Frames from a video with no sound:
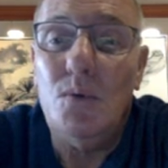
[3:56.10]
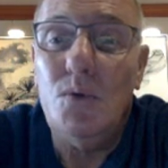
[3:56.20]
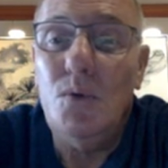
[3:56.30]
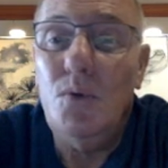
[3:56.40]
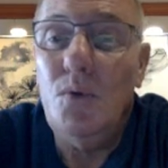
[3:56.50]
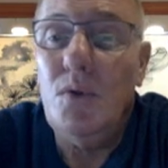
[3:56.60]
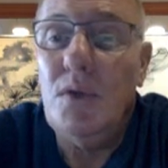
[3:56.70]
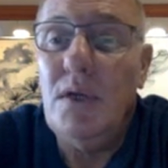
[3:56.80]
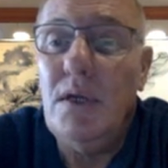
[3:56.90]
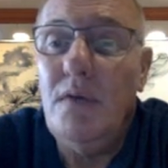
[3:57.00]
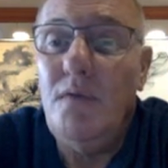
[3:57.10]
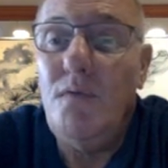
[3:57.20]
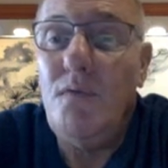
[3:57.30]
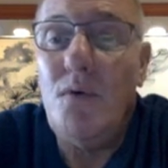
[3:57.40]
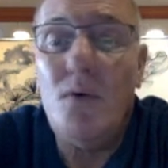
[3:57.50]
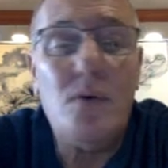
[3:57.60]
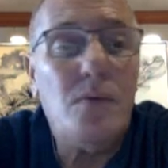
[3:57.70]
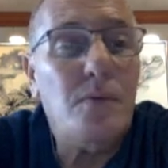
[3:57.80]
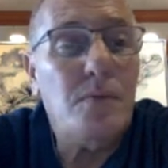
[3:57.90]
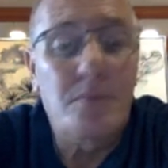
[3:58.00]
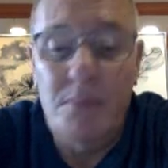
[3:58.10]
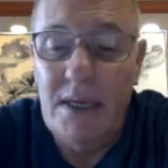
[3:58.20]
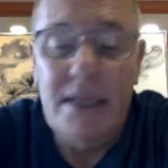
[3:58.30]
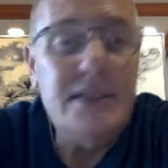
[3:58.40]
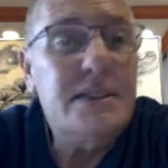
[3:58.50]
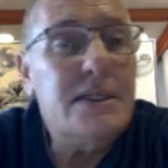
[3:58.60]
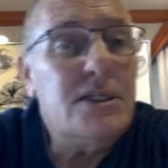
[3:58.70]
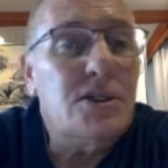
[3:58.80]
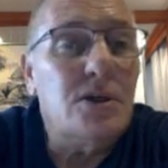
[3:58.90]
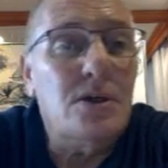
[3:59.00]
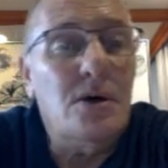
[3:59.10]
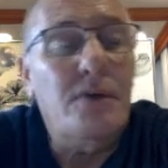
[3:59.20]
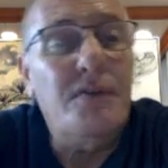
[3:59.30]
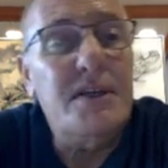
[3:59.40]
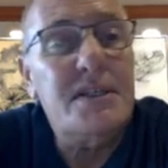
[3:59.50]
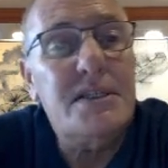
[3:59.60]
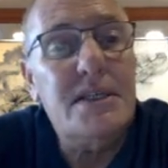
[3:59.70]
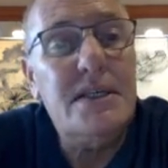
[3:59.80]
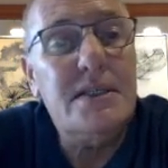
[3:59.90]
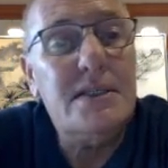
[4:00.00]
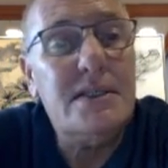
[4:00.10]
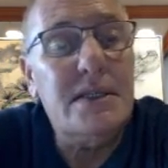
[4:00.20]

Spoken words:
2, 3, 4 big incision of the 6